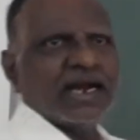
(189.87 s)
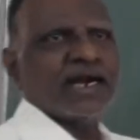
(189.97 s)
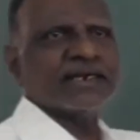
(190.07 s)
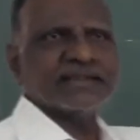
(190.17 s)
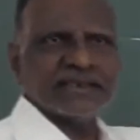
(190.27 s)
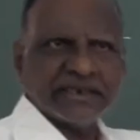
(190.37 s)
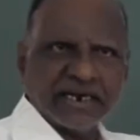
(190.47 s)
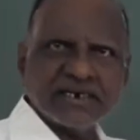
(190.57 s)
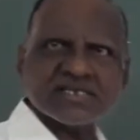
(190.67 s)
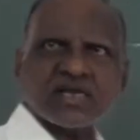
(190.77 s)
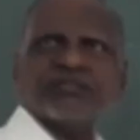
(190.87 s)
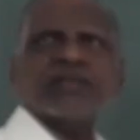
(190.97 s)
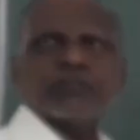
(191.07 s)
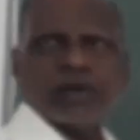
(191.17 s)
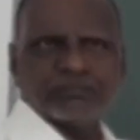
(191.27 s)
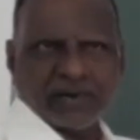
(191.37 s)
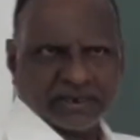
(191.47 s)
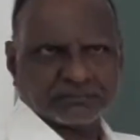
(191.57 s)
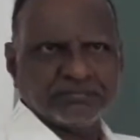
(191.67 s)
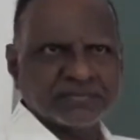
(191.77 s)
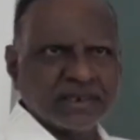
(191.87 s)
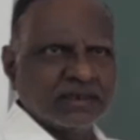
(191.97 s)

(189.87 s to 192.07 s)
at the ends of the member,